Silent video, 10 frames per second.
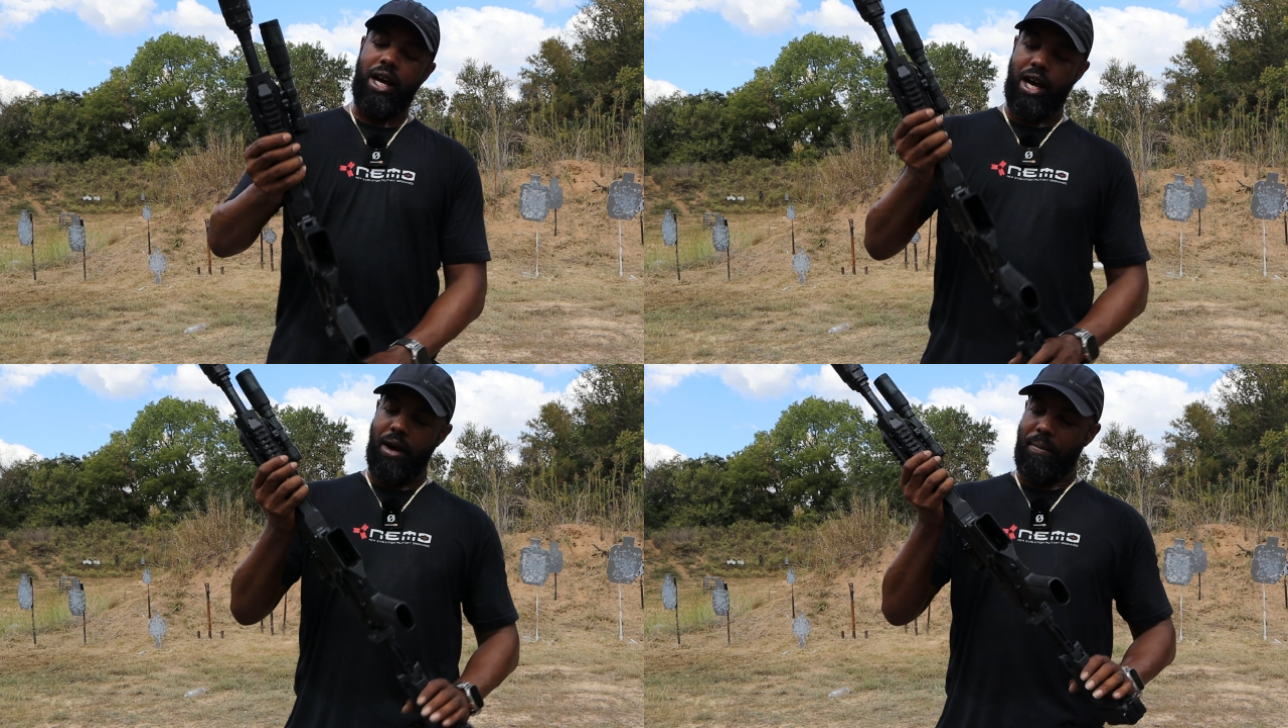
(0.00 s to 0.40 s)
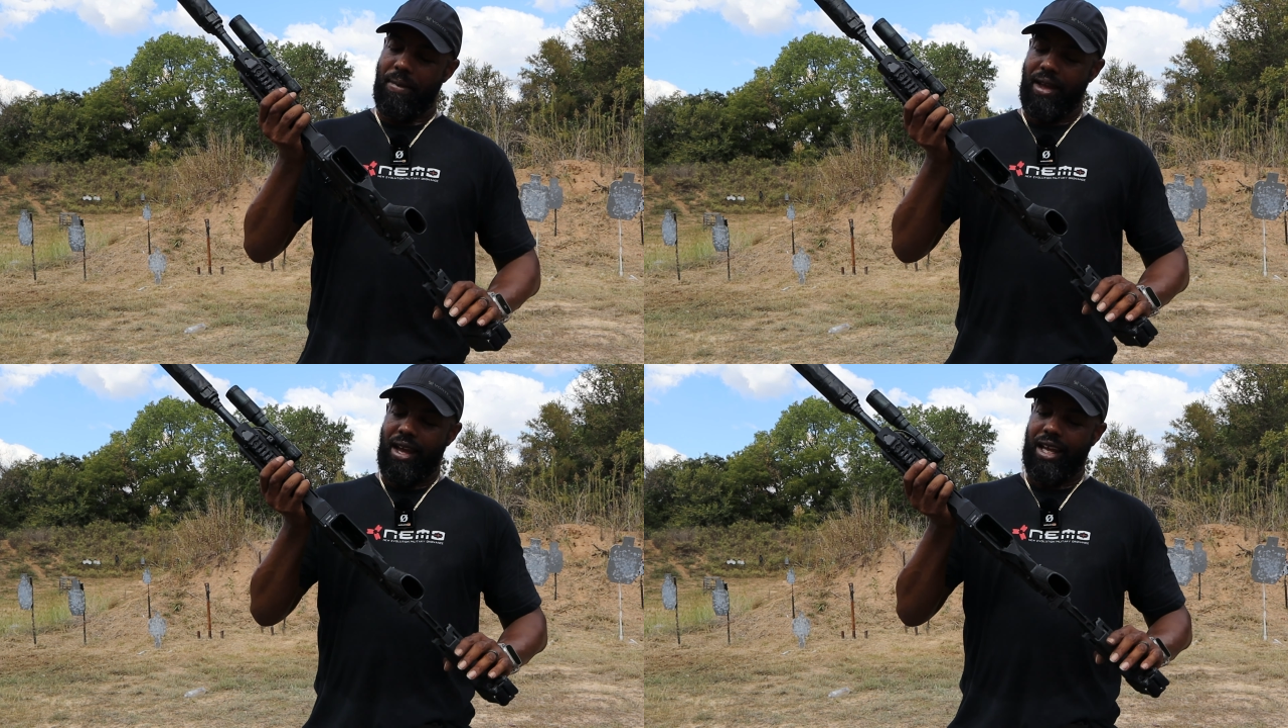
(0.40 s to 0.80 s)

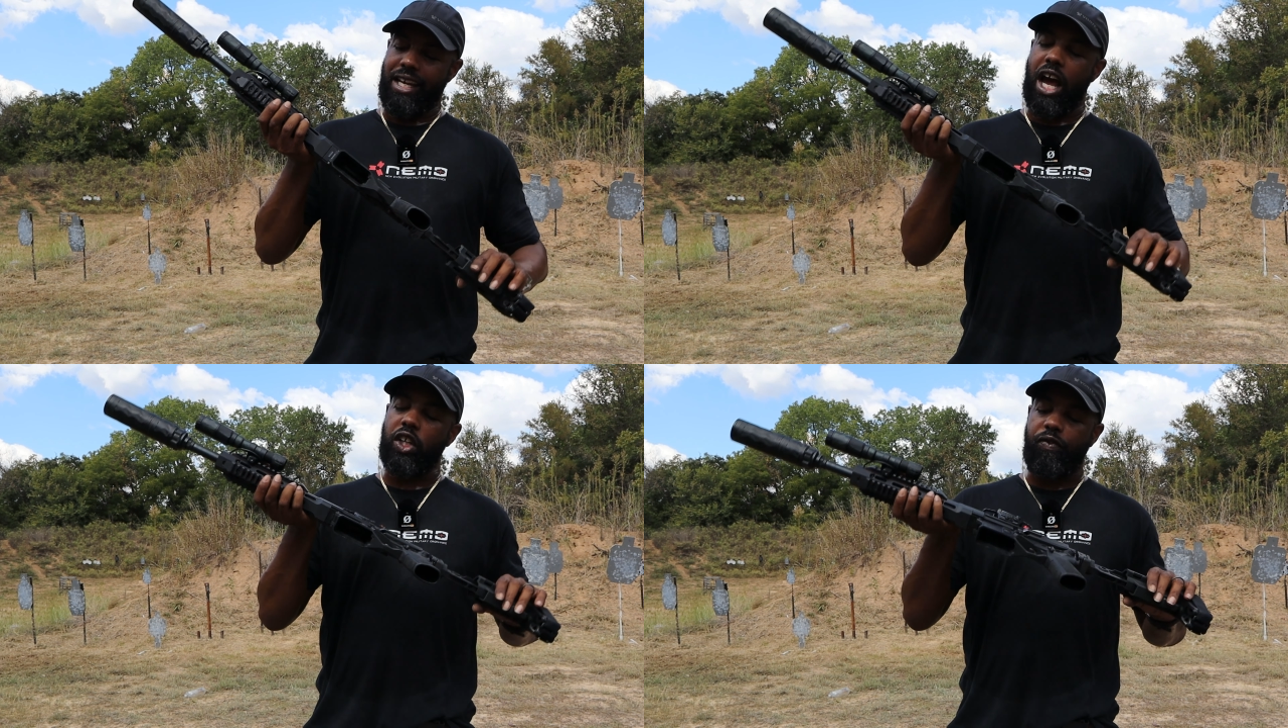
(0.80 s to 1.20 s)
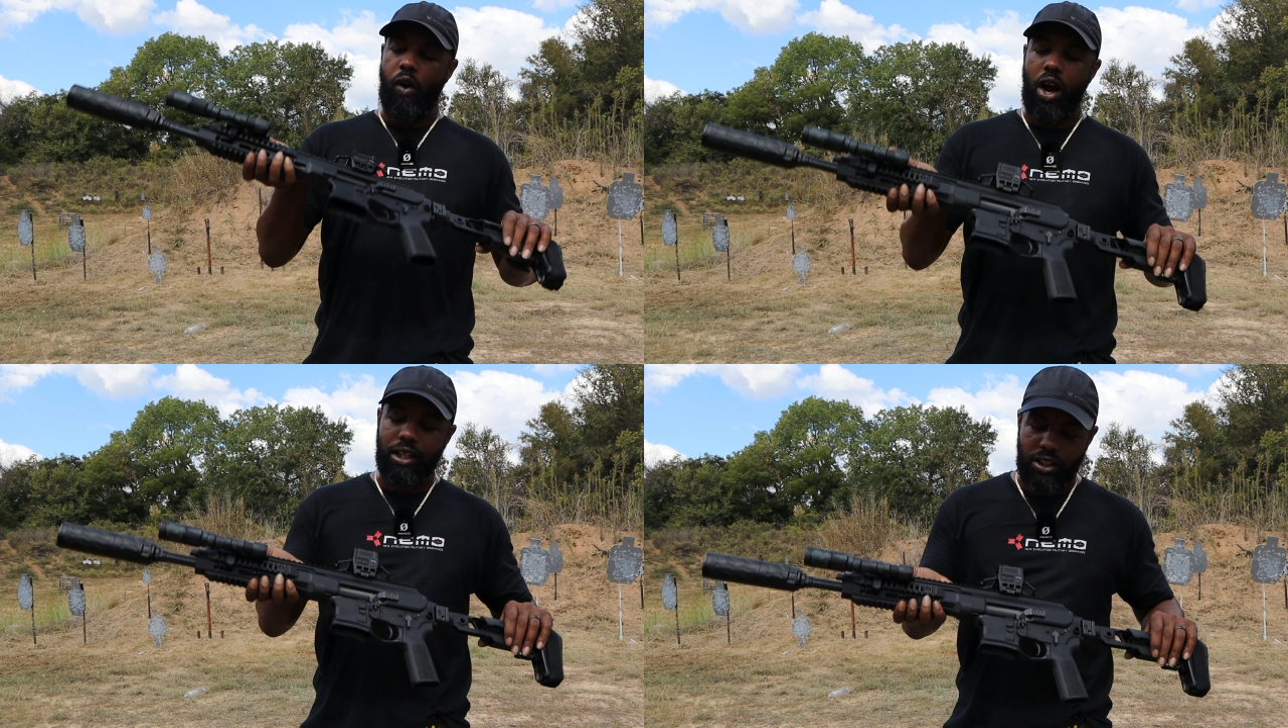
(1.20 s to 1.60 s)
Now, as
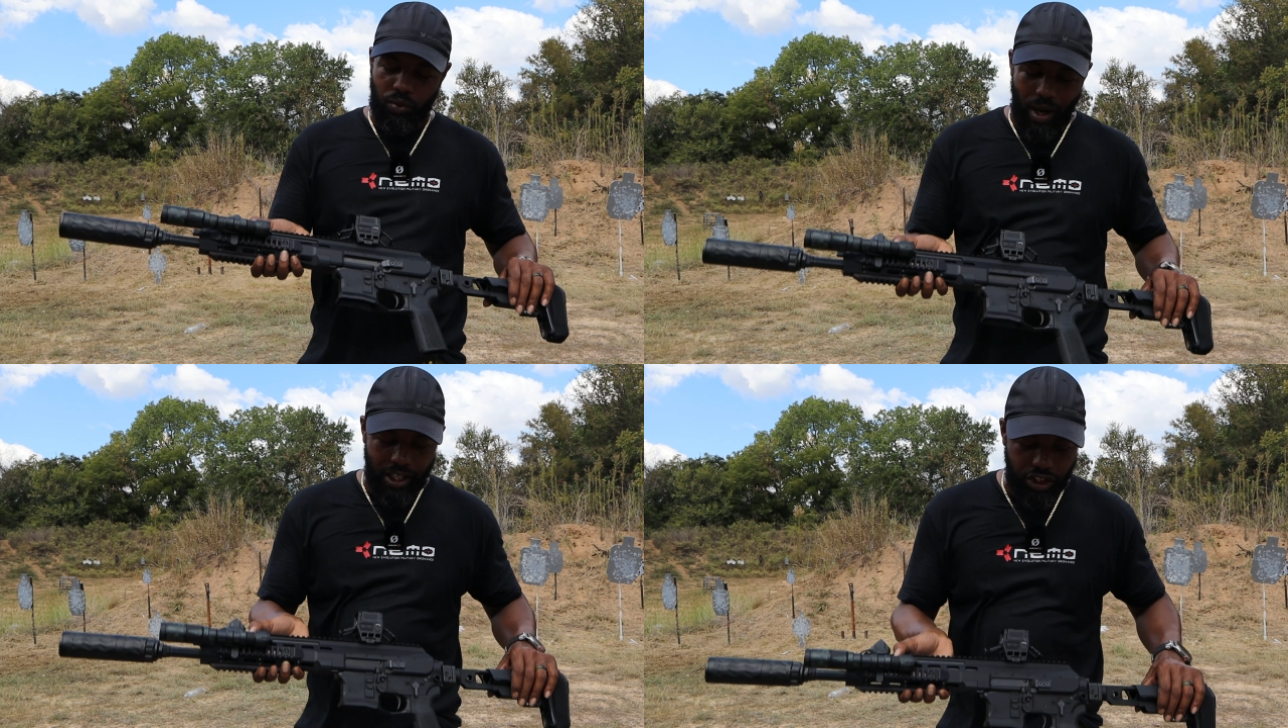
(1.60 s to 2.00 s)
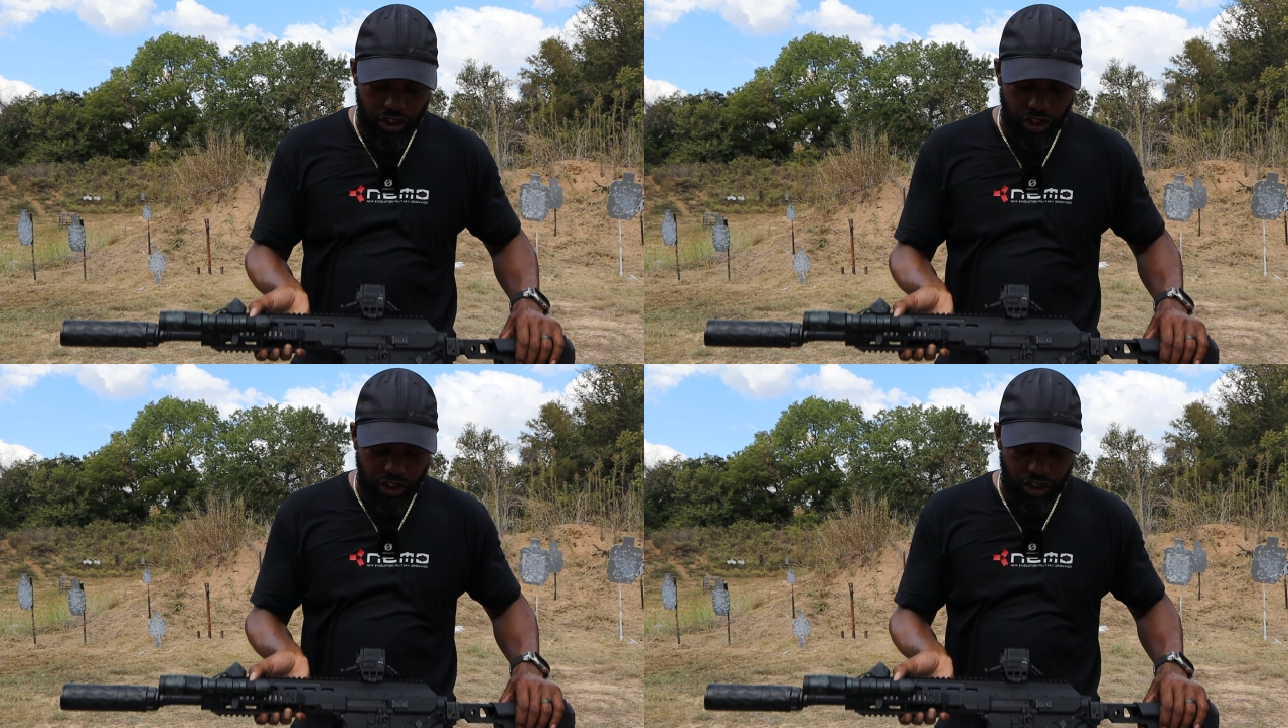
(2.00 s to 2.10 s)
far as the way it